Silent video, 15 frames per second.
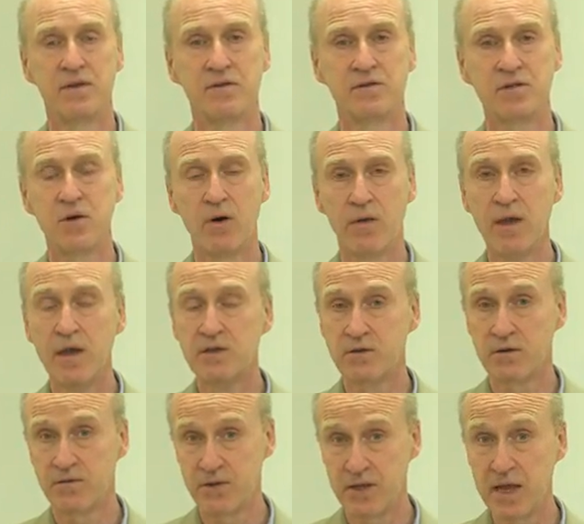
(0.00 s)
so on.
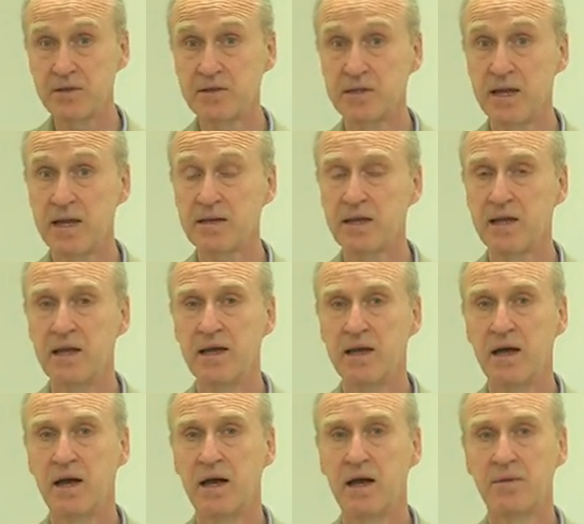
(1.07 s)
So for the internet,
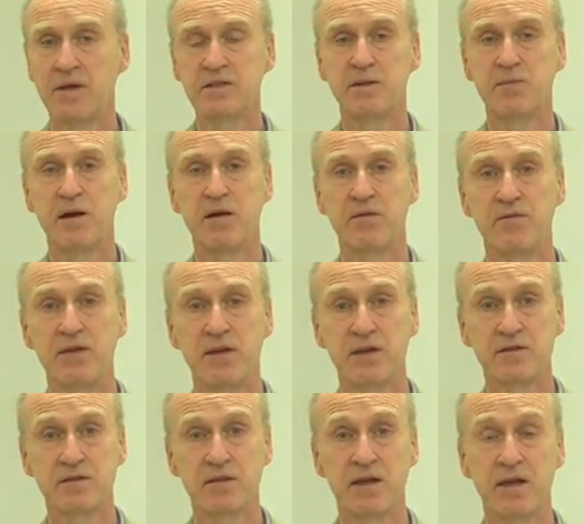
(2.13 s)
that's about
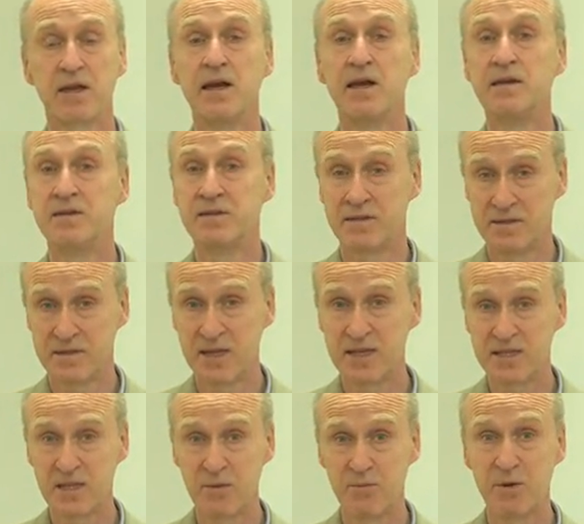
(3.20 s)
things like
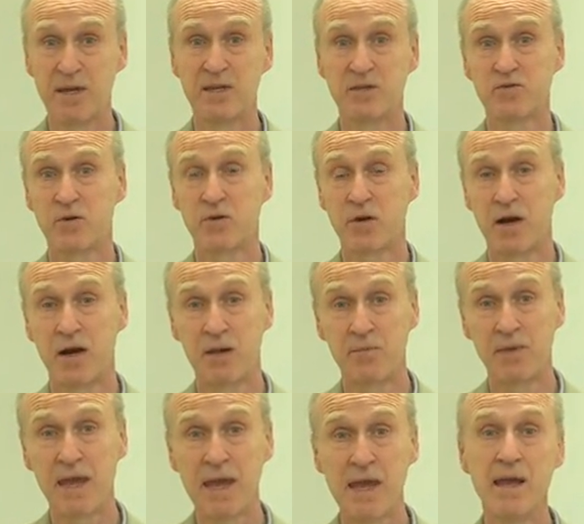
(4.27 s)

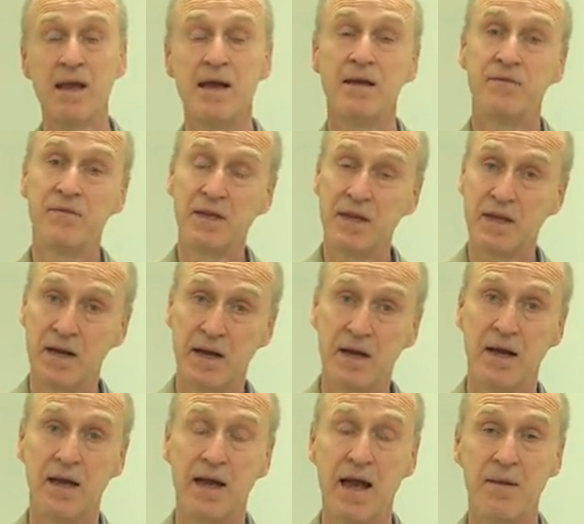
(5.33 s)
TCP/IP, the
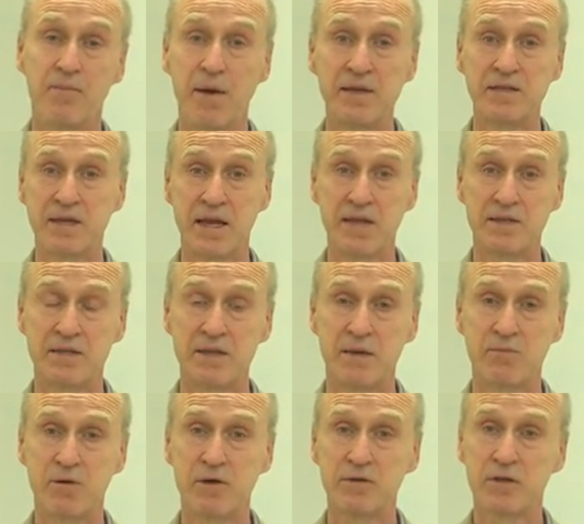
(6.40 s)
basic
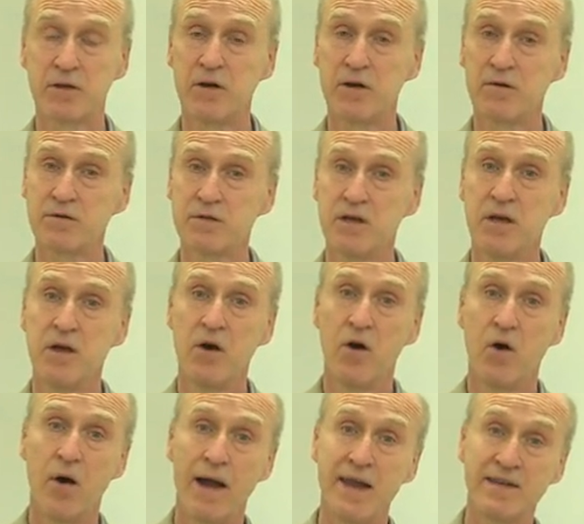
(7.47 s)
internet protocols,
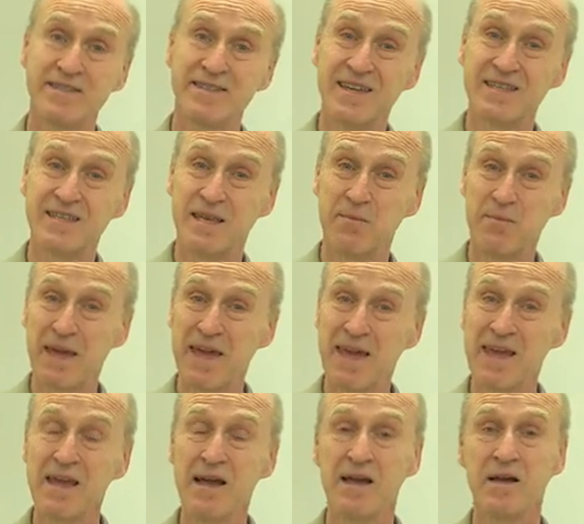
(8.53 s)
or
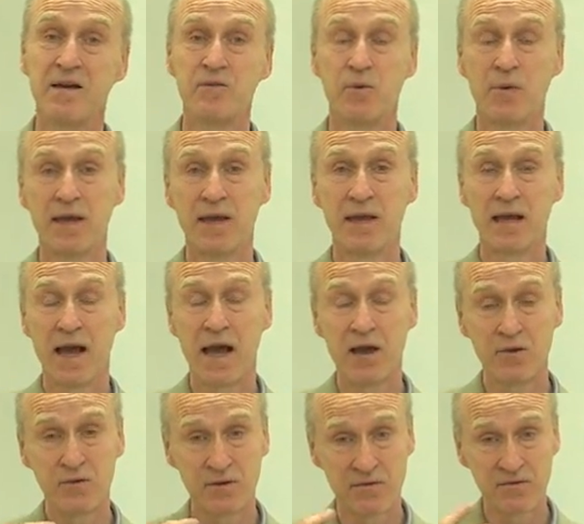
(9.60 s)
HTTP, the way how
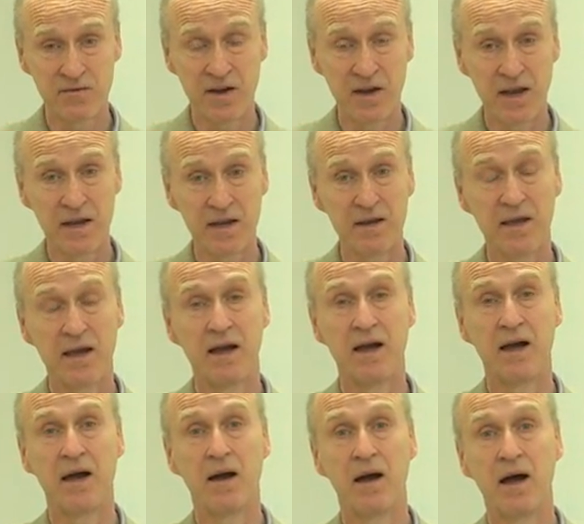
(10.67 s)
you define
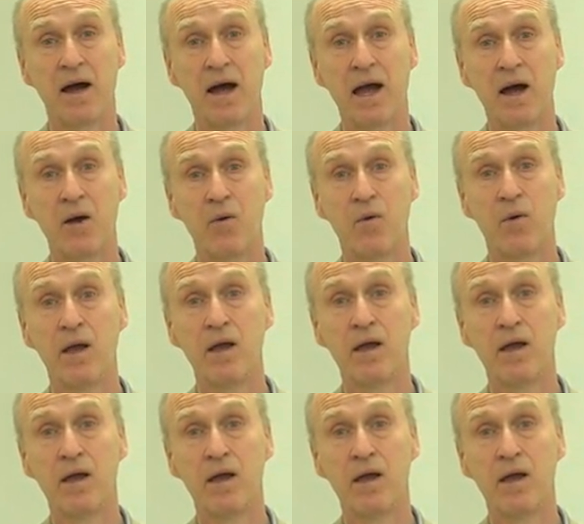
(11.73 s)
how